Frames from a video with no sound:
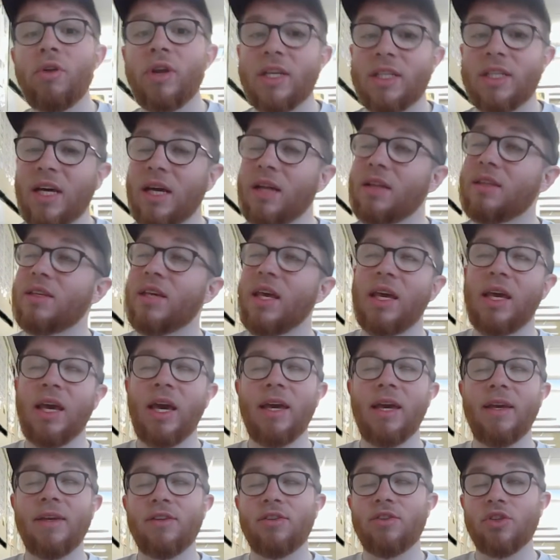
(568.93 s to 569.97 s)
because that would take
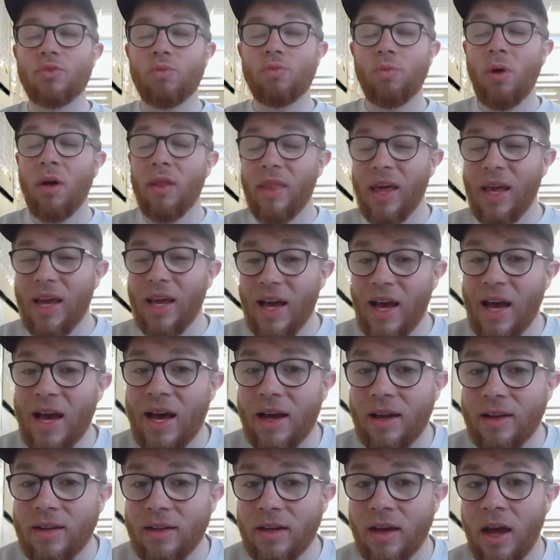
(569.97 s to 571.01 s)
ages, what they
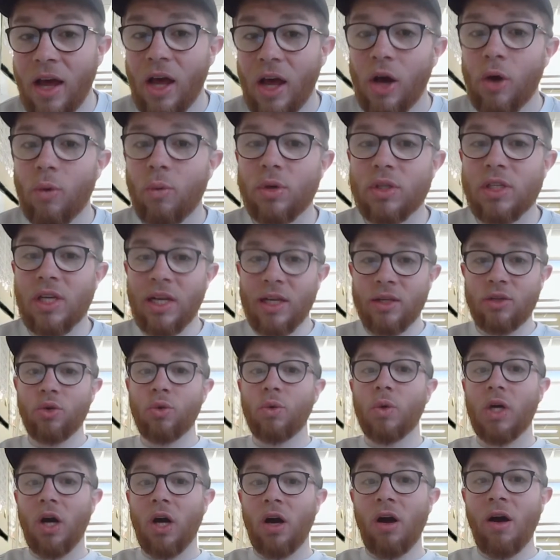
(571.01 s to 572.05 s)
had was a little
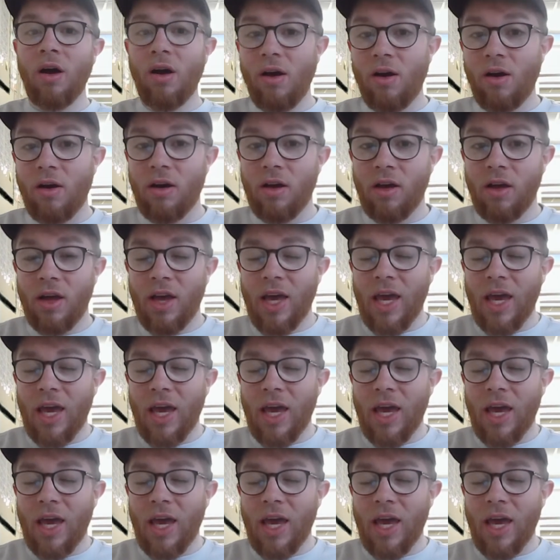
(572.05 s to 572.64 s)
car.